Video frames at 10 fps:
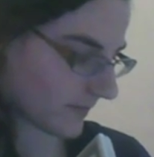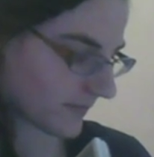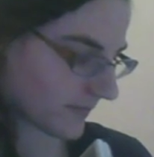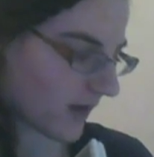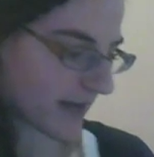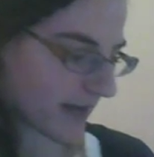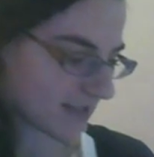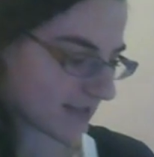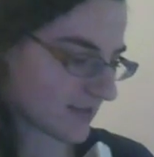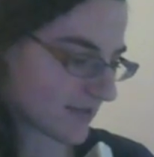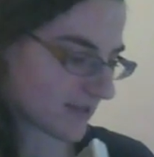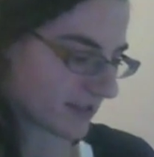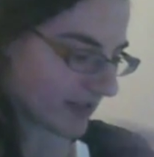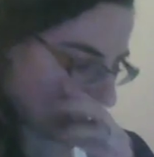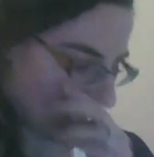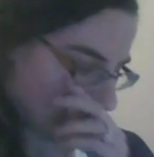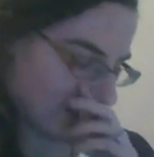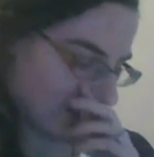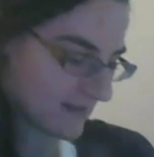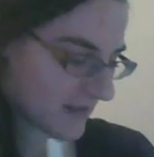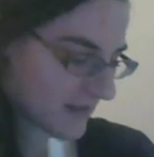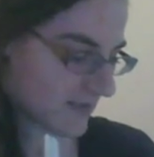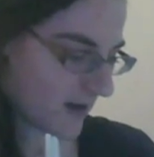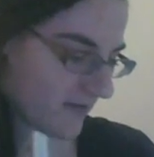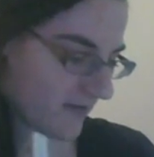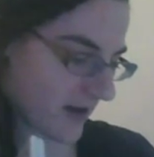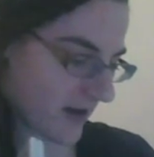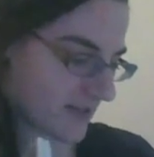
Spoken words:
okay, so this wasn't really that hard because we already found the